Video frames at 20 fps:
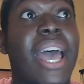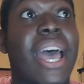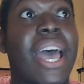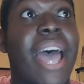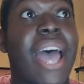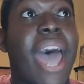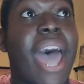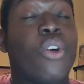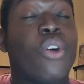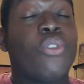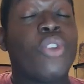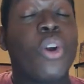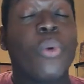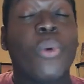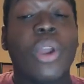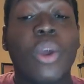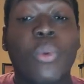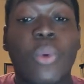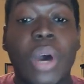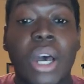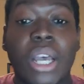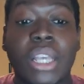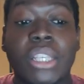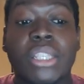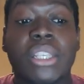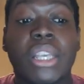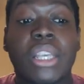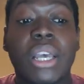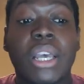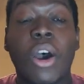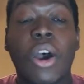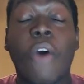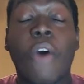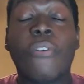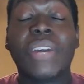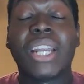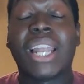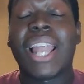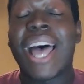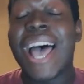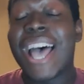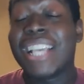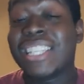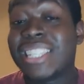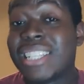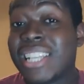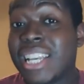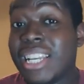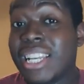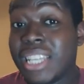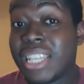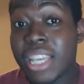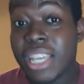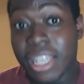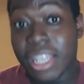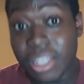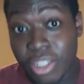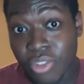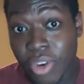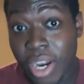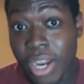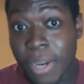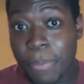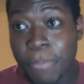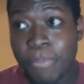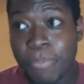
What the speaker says: I don't know what it was over the last 10 years, right?